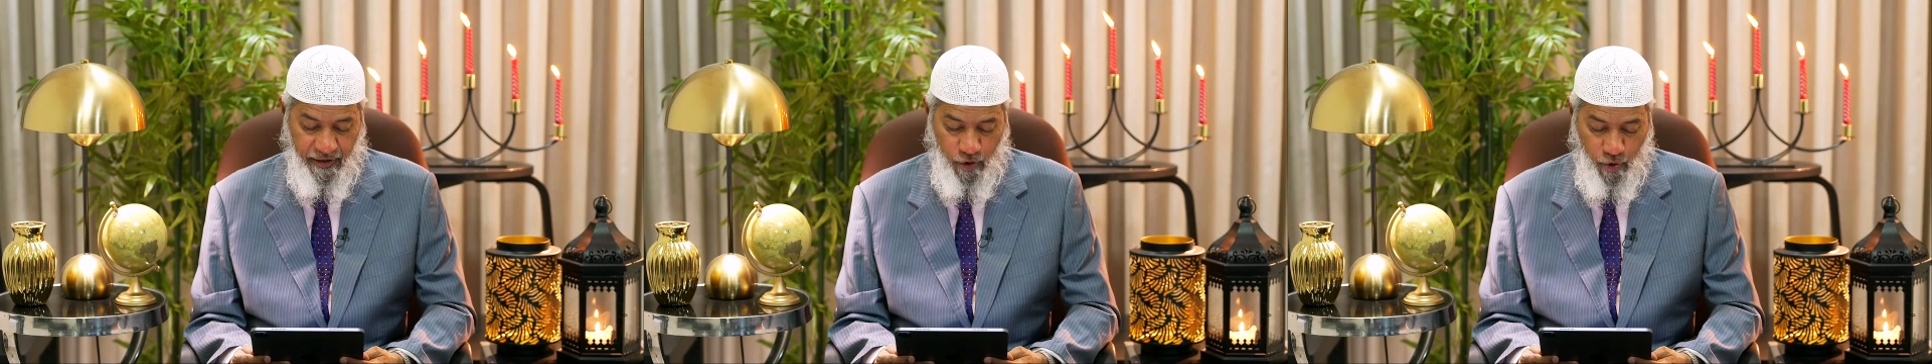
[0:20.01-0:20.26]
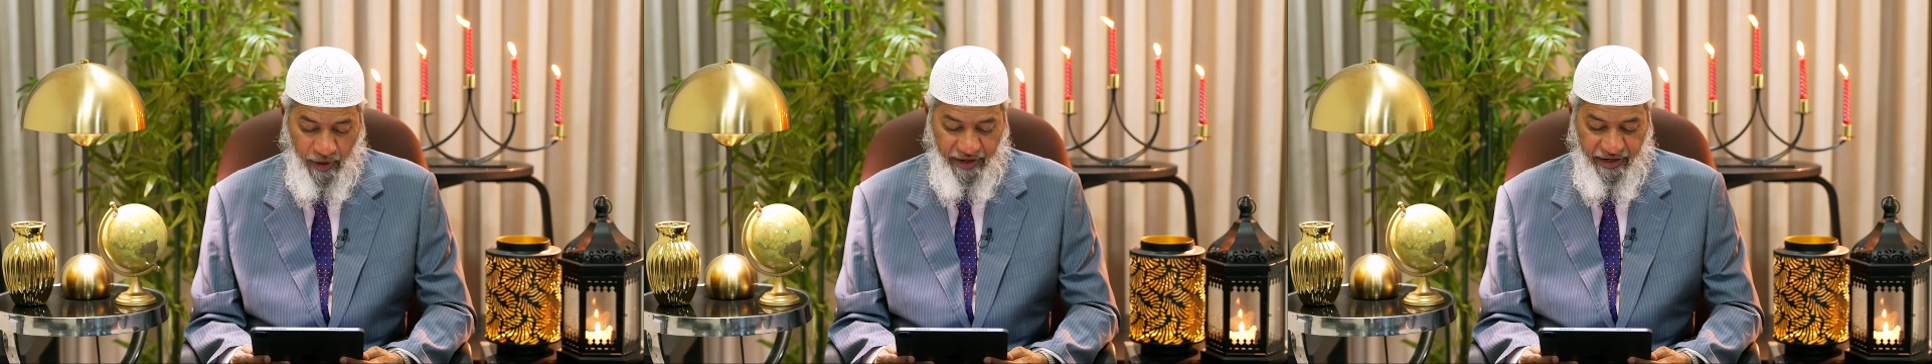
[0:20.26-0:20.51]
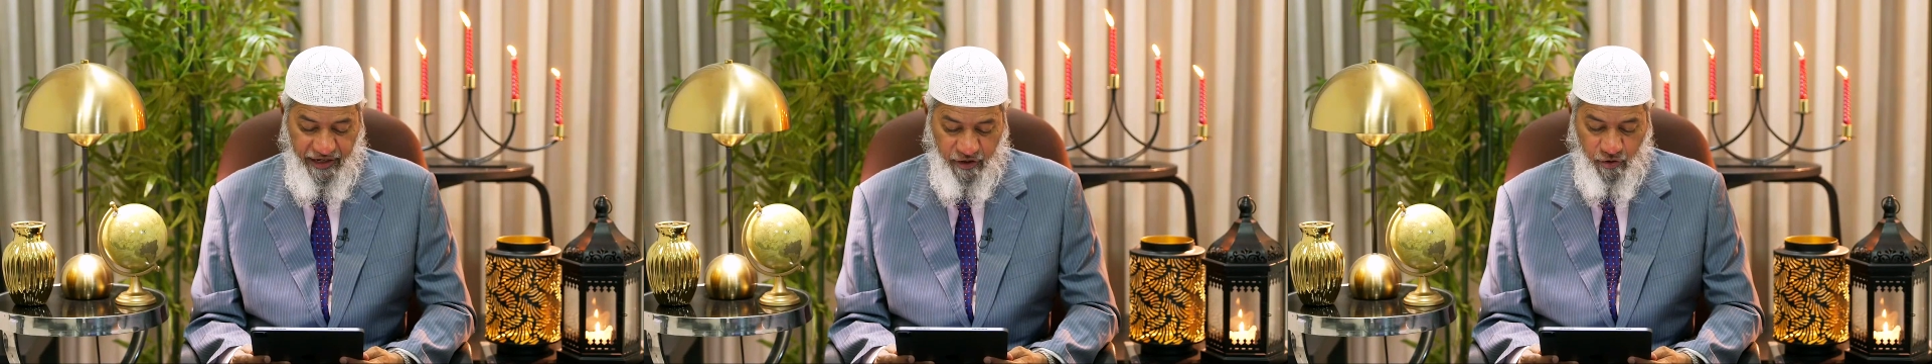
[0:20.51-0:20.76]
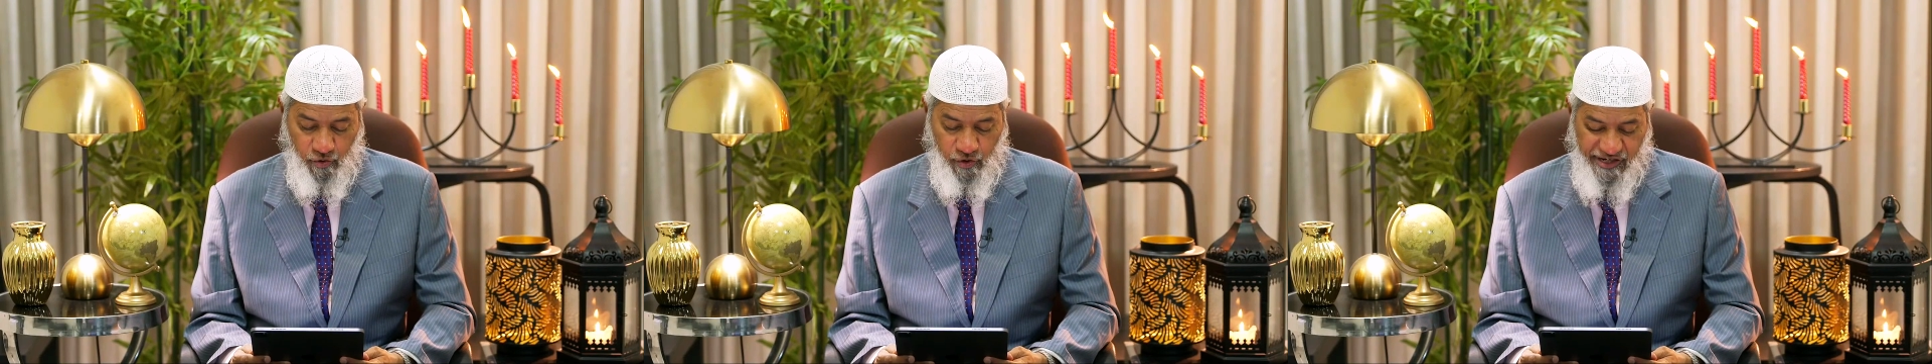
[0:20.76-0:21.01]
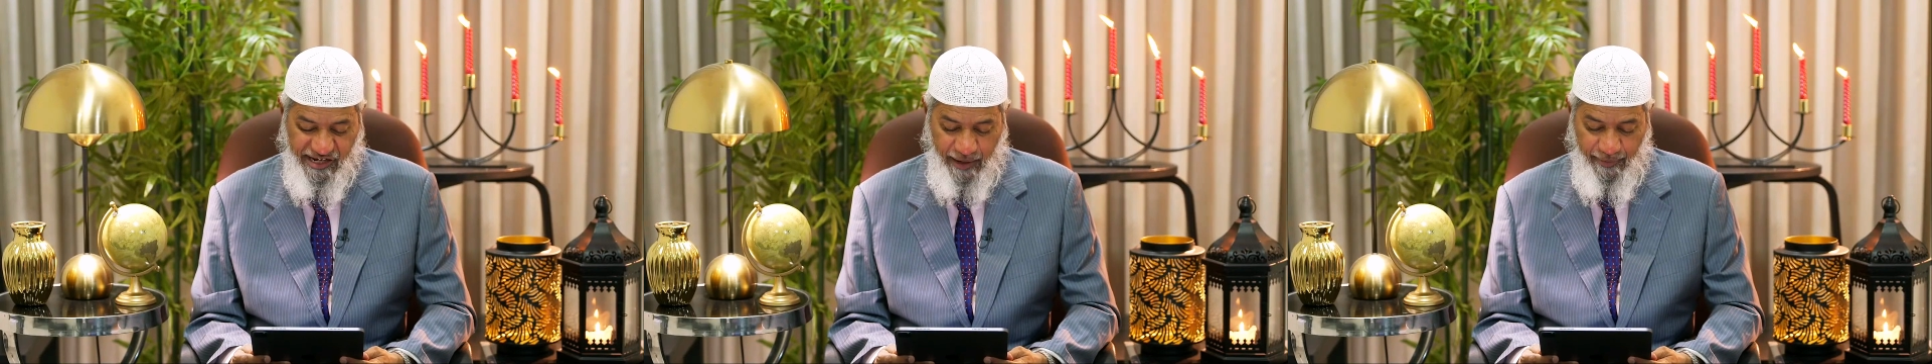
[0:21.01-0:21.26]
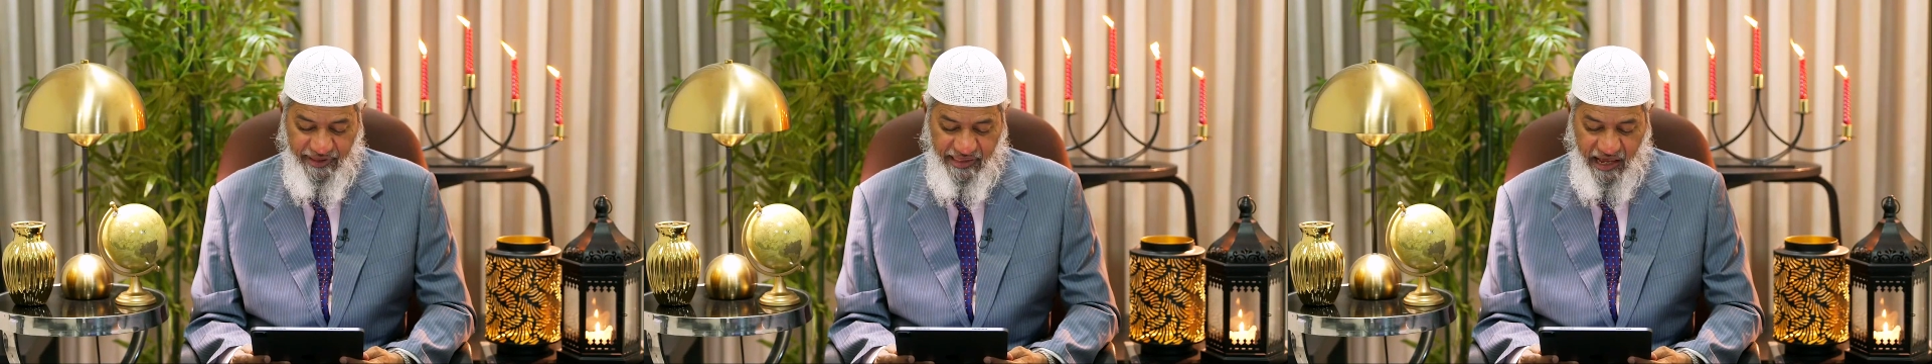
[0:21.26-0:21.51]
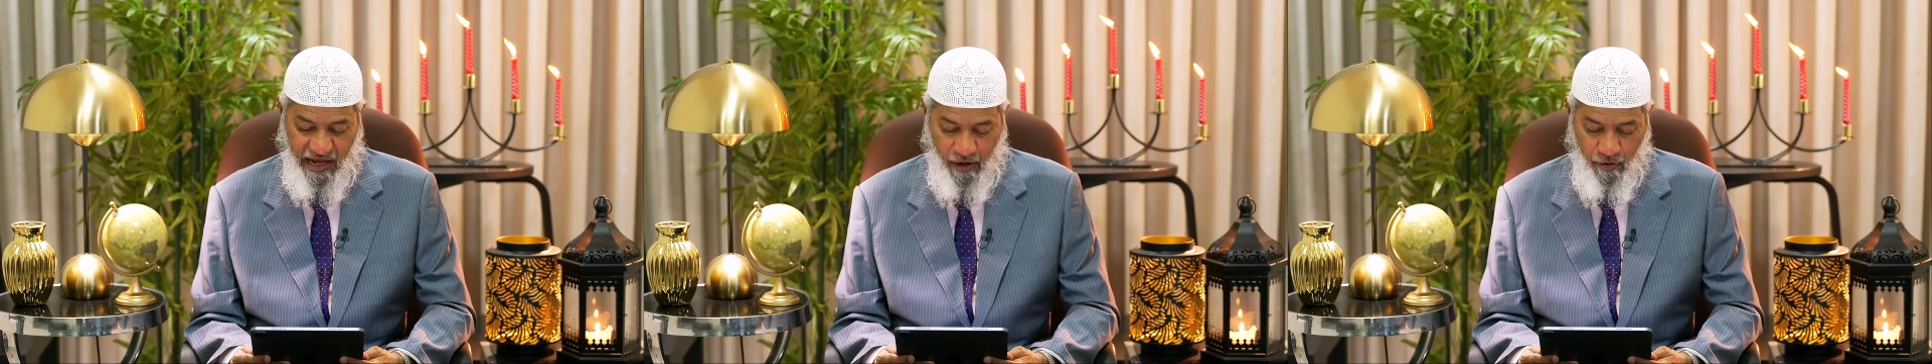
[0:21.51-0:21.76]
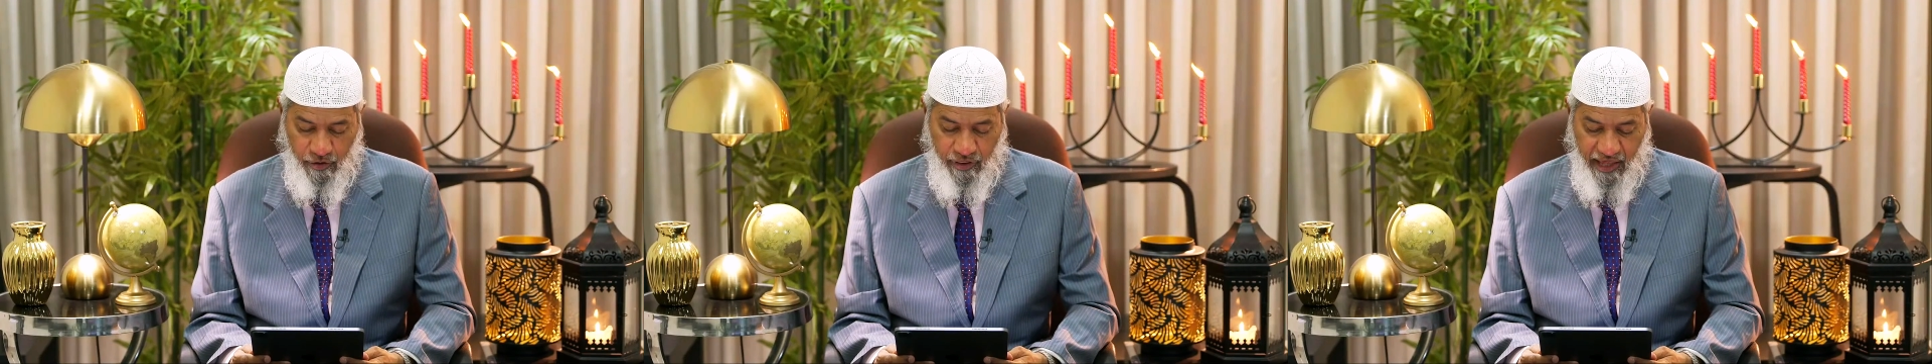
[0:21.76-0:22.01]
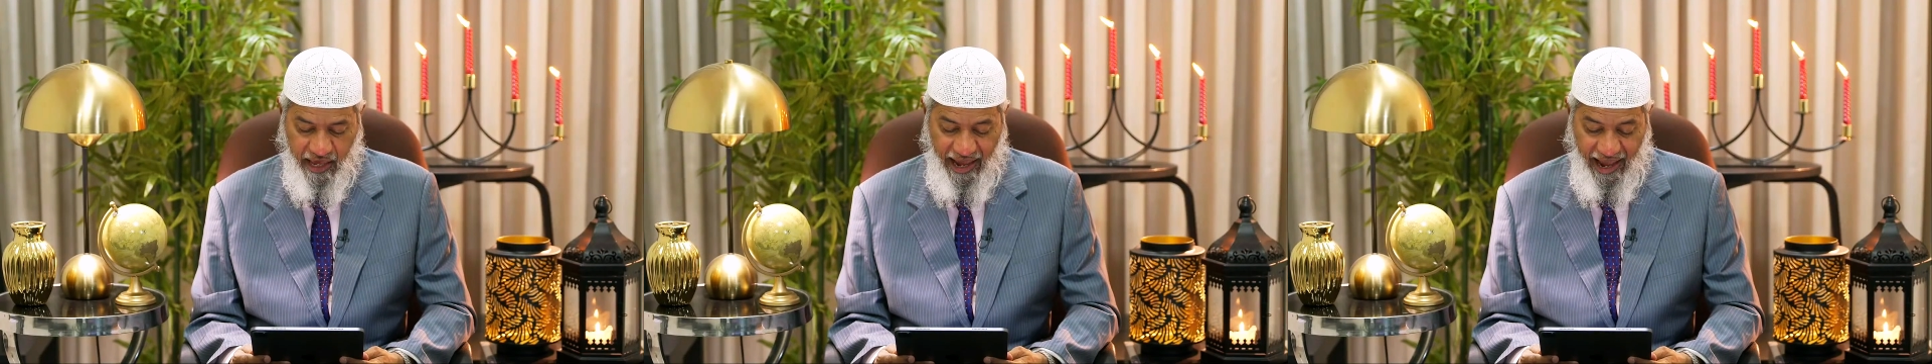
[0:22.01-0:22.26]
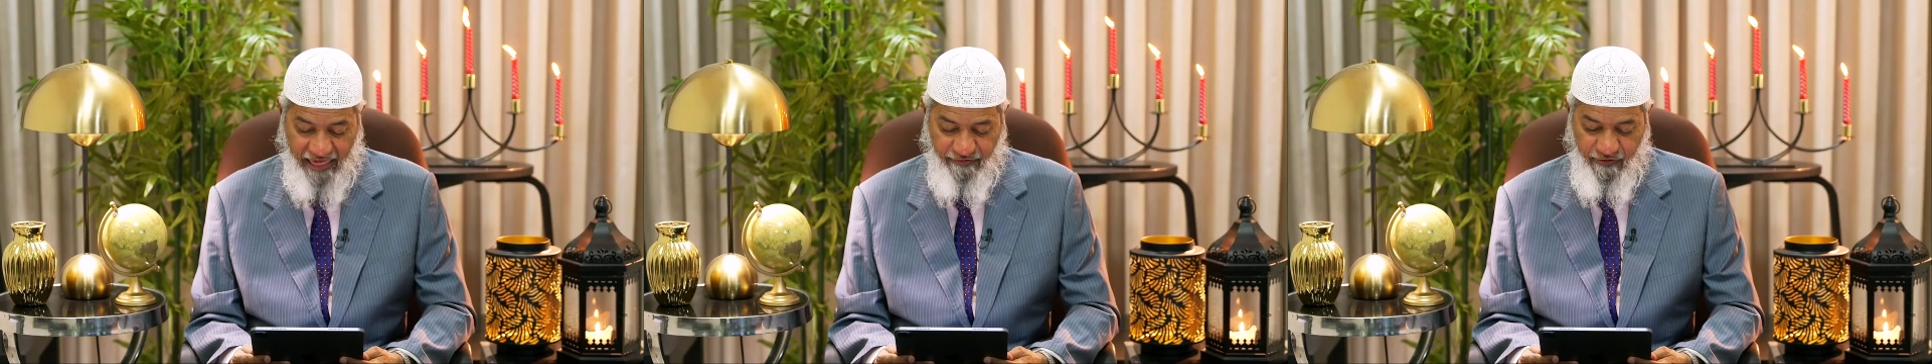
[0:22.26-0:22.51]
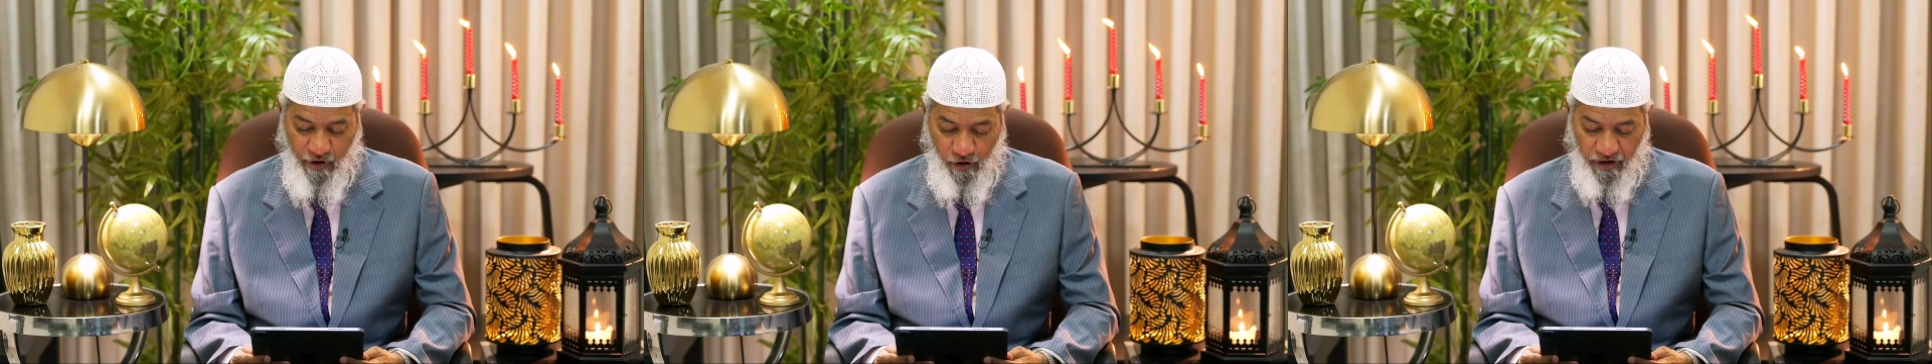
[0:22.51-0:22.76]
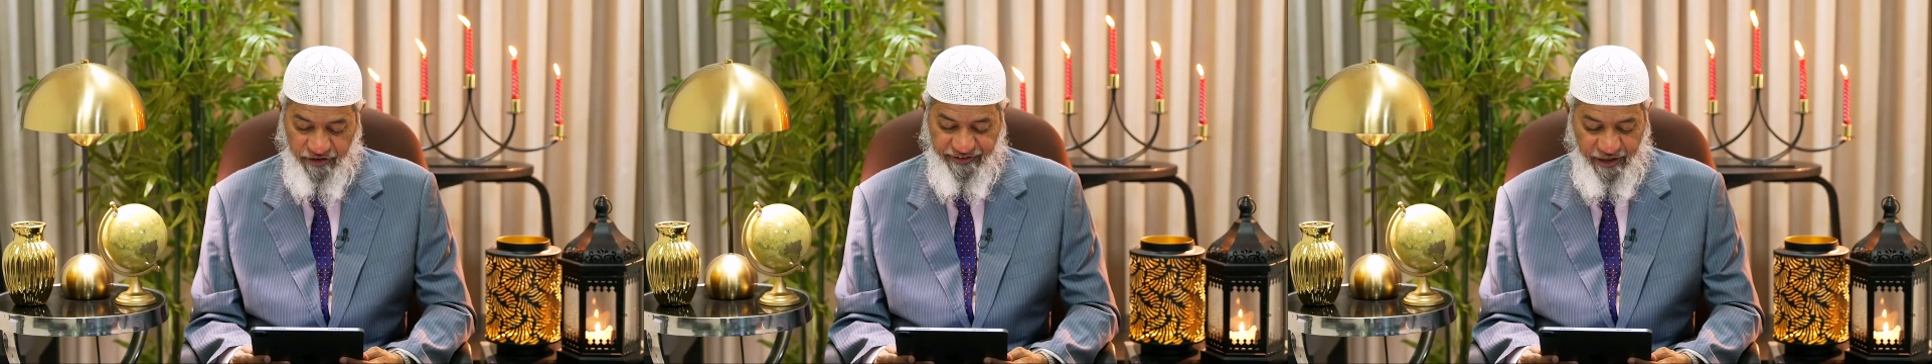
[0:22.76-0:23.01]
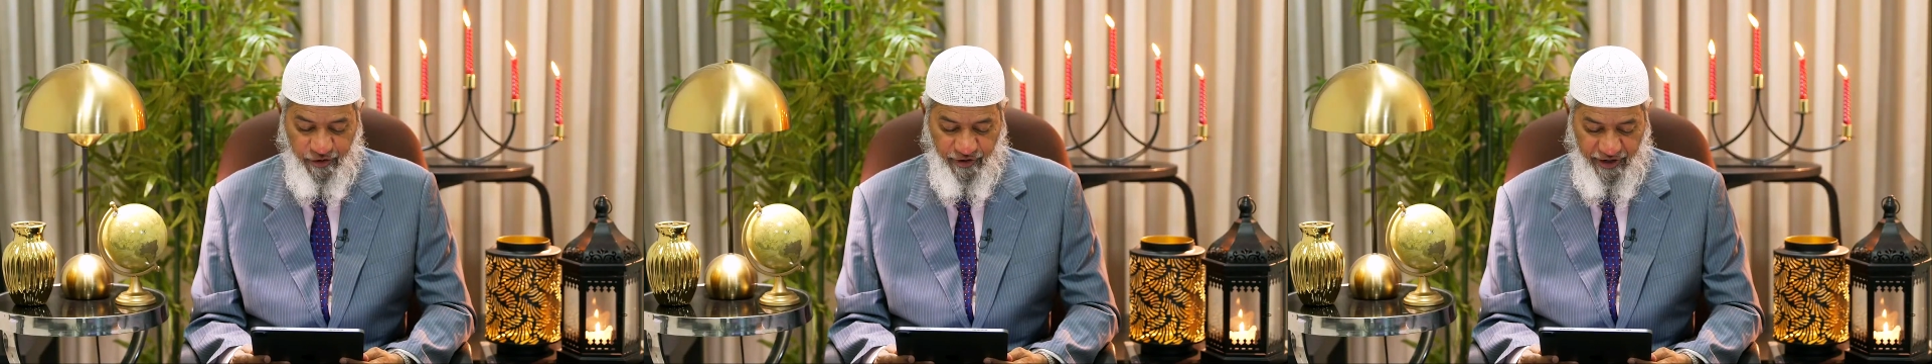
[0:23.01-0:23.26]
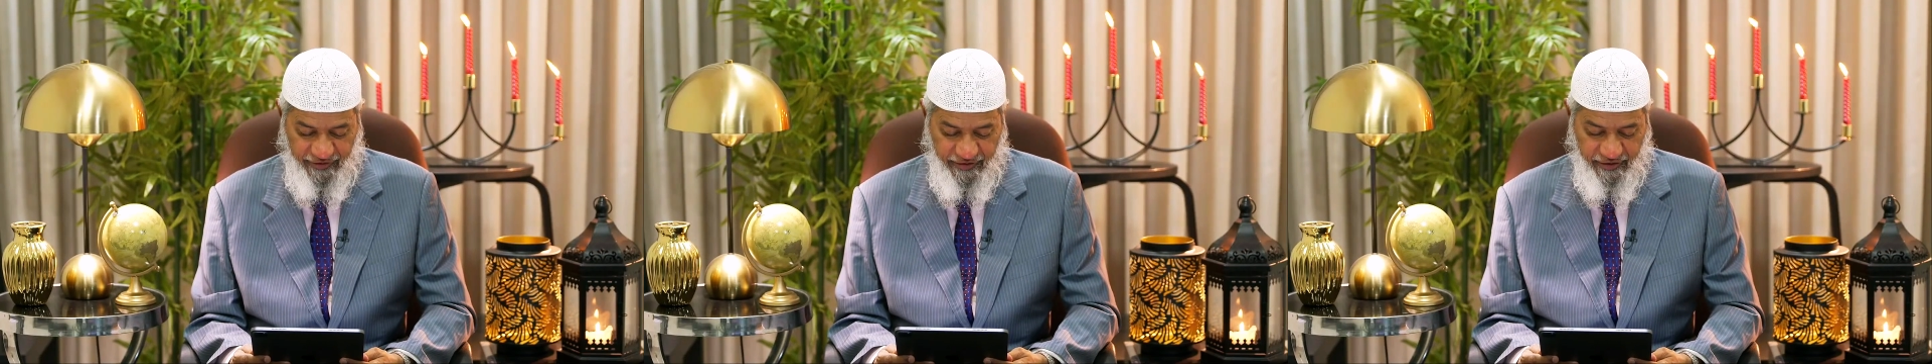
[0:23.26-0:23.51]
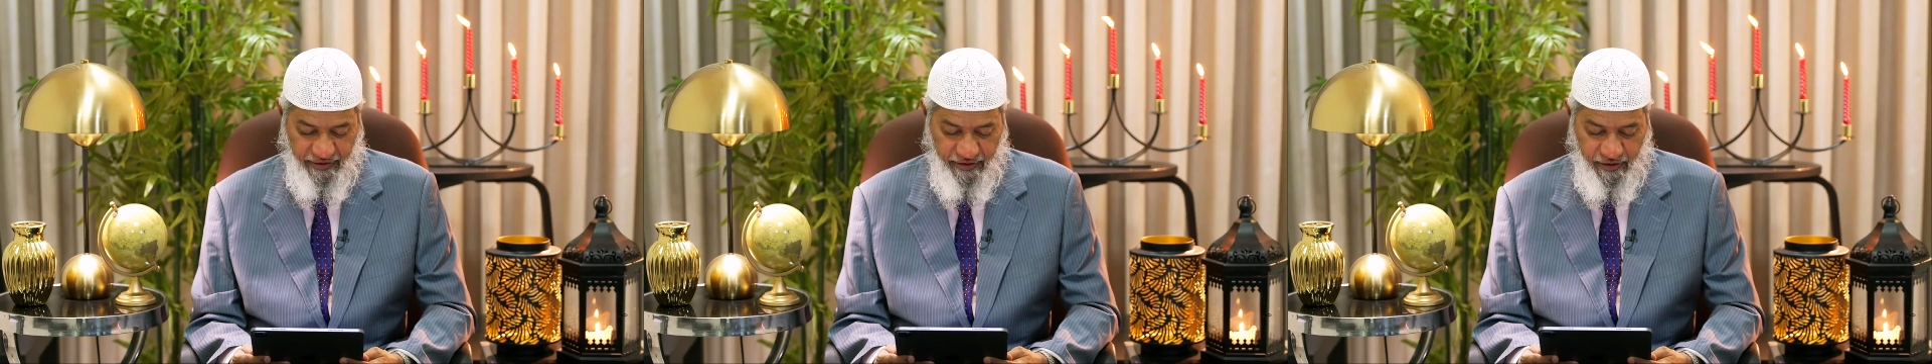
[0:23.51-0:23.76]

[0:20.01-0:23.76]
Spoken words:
Do I need to do hijab in the house as we all stay together?